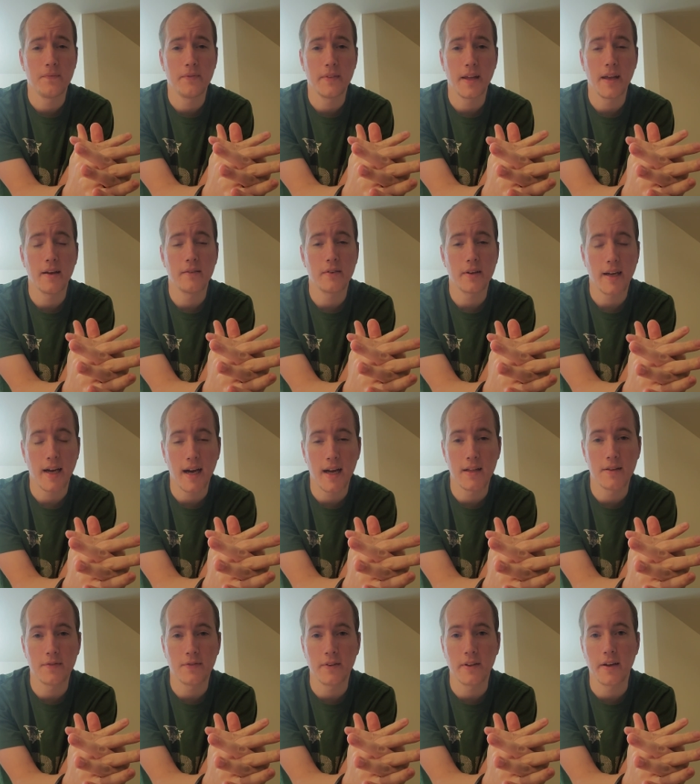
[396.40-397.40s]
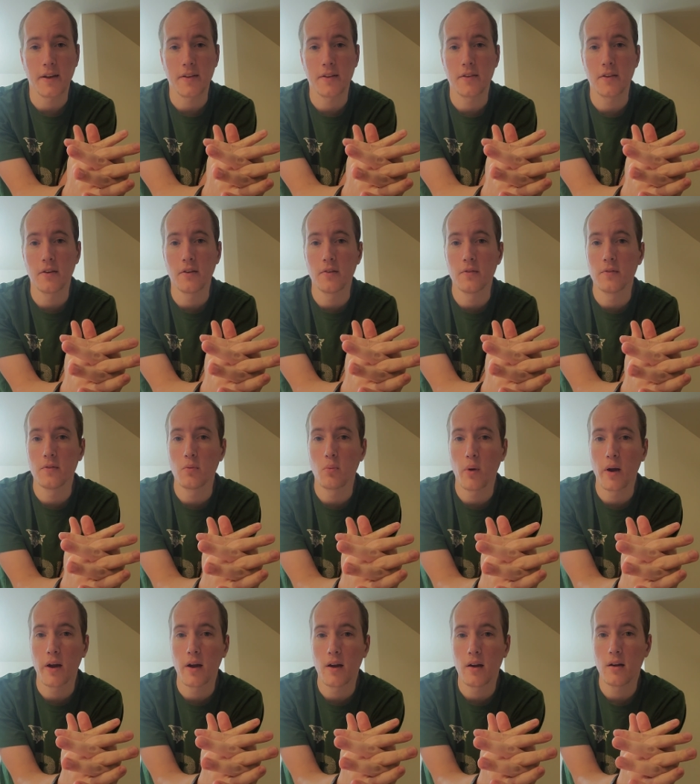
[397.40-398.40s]
They have a conflict of
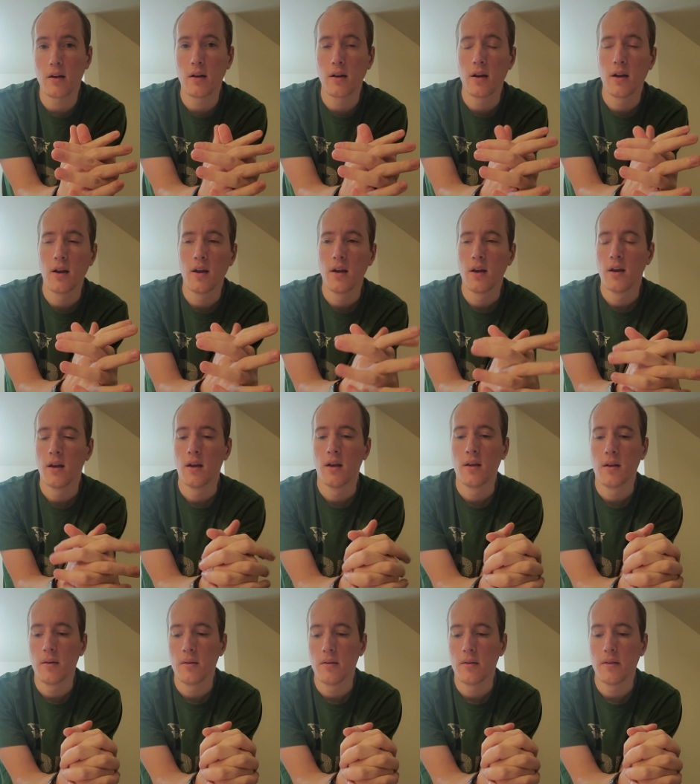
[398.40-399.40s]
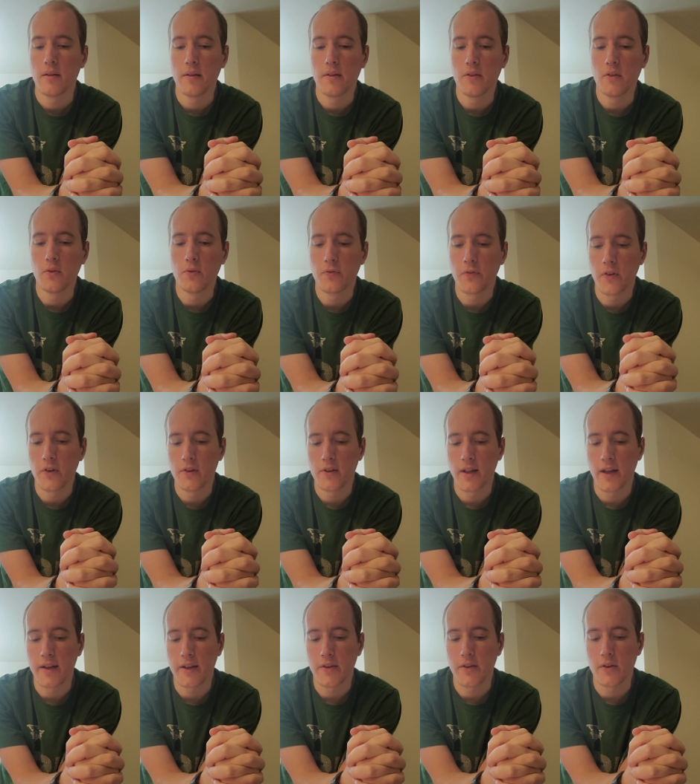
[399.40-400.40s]
where you feel
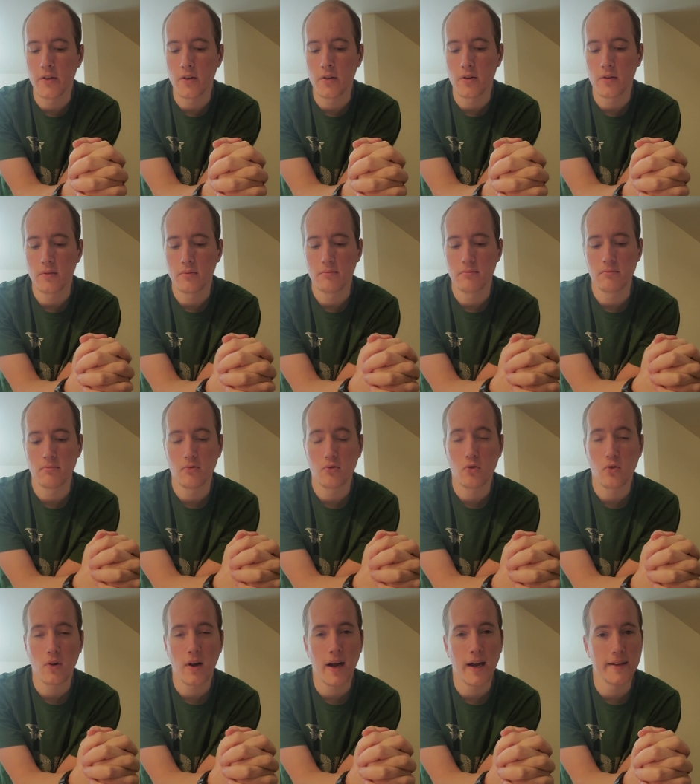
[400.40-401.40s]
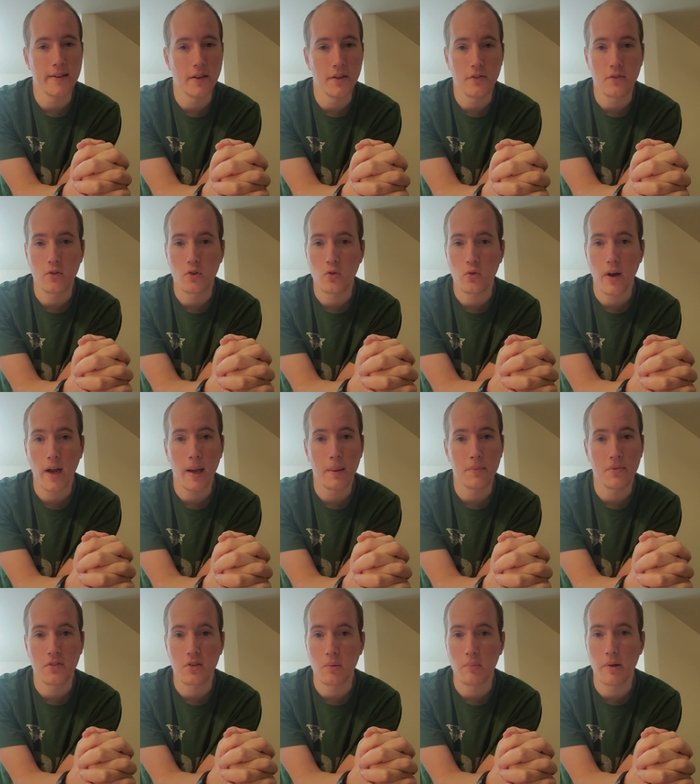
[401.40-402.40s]
like you're trying to
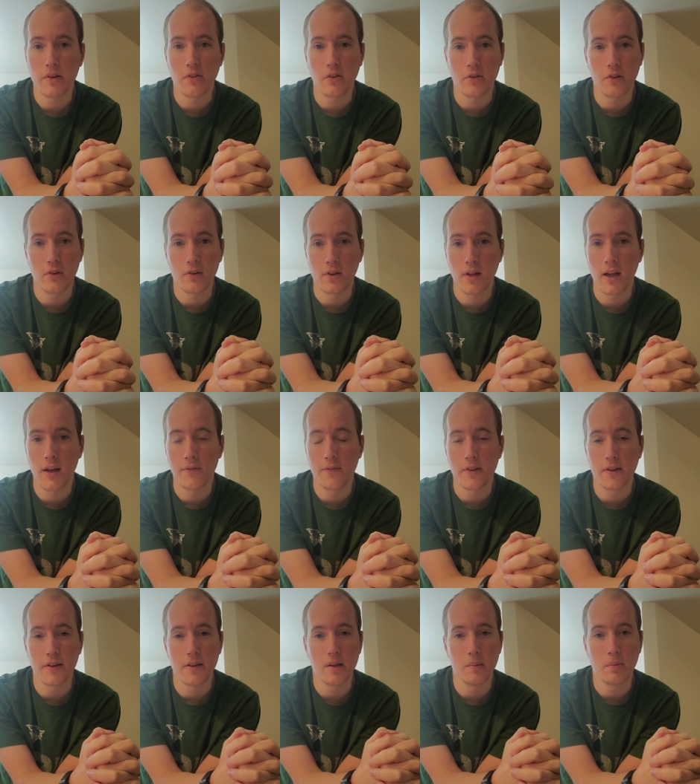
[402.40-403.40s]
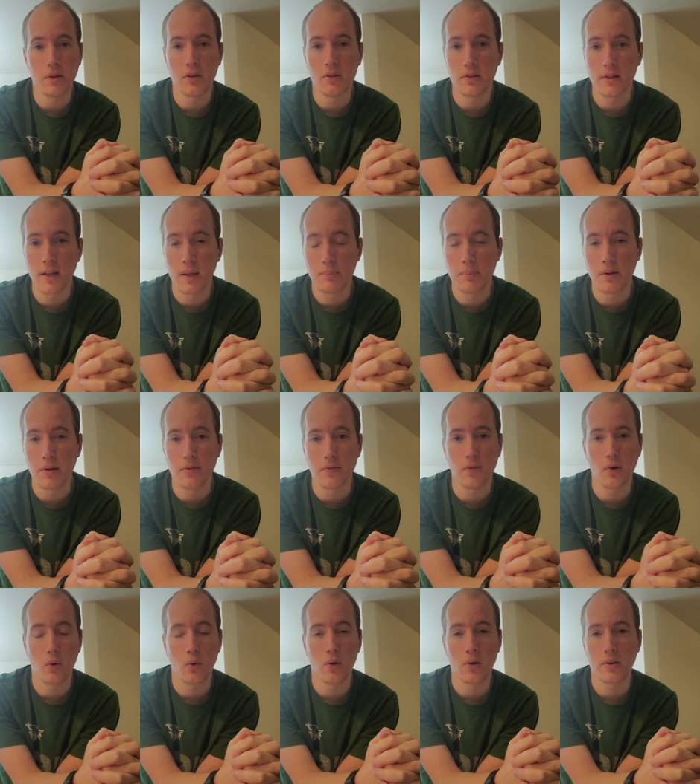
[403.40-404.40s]
cram so much into your life you need to be leaping
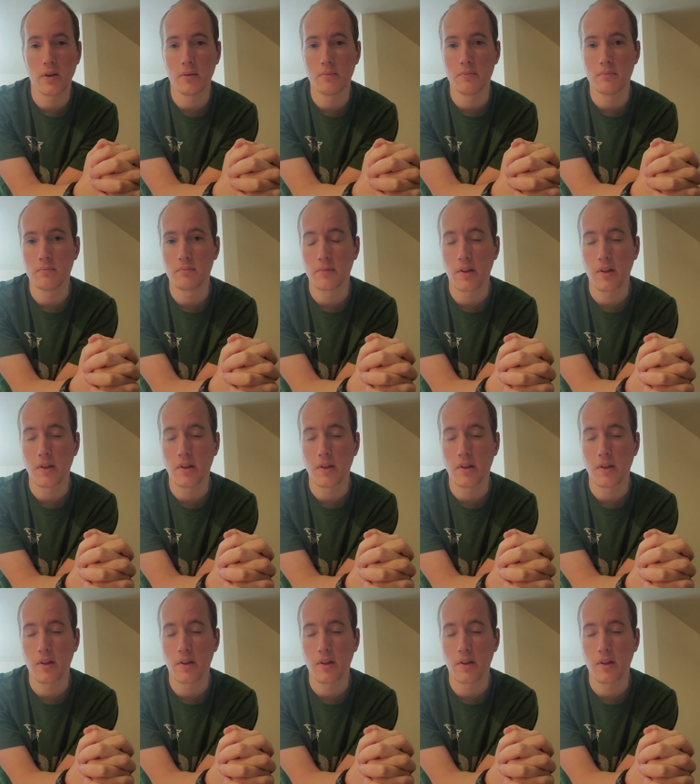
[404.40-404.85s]
forward and